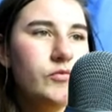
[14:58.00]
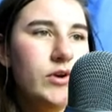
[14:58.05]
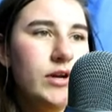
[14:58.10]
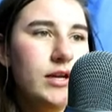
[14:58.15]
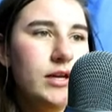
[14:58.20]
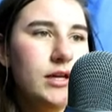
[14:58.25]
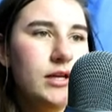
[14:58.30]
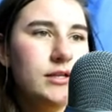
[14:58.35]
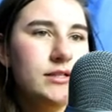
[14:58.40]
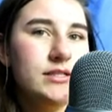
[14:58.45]

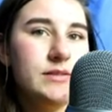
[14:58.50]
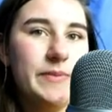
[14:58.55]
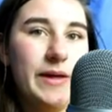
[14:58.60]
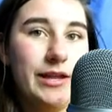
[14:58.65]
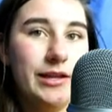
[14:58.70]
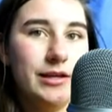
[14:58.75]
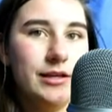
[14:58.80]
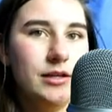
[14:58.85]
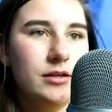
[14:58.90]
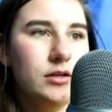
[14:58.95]
Reading and
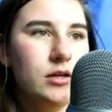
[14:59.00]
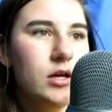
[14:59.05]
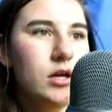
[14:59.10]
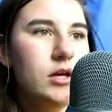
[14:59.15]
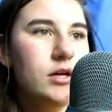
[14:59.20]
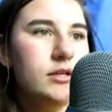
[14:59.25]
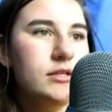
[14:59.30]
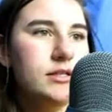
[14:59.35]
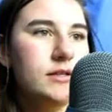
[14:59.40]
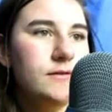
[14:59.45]
spelling.
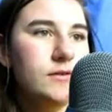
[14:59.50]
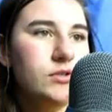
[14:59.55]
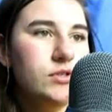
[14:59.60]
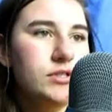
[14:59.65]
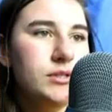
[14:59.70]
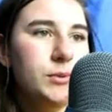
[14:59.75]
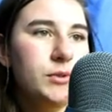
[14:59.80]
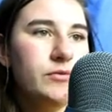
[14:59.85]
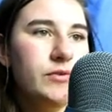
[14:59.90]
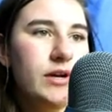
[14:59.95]

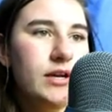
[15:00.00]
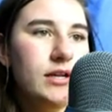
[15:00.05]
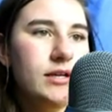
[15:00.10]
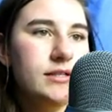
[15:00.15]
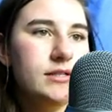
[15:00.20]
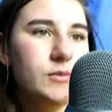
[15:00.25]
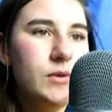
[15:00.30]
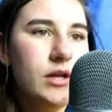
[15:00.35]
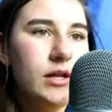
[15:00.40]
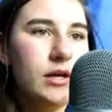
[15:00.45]
Difficulty with
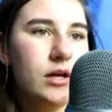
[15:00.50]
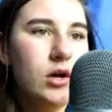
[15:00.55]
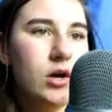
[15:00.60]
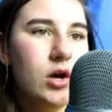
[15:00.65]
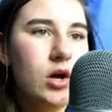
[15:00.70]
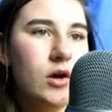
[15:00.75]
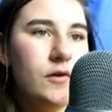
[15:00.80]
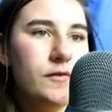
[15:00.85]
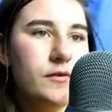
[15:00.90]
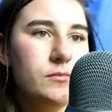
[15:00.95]
reading and spelling
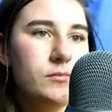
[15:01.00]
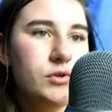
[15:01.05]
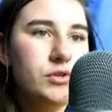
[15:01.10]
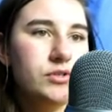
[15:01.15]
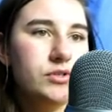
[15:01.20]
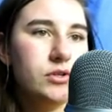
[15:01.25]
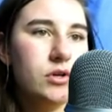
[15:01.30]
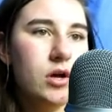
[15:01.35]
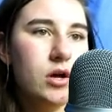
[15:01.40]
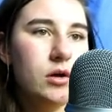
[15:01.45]
are often
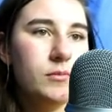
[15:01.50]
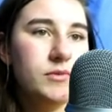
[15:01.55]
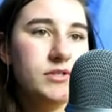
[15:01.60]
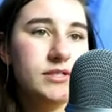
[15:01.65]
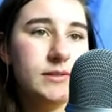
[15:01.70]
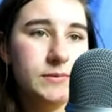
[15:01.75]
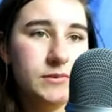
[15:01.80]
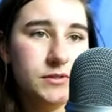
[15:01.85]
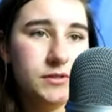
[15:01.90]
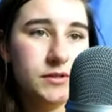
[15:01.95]
most common
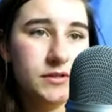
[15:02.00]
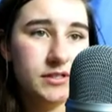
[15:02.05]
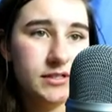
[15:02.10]
symptoms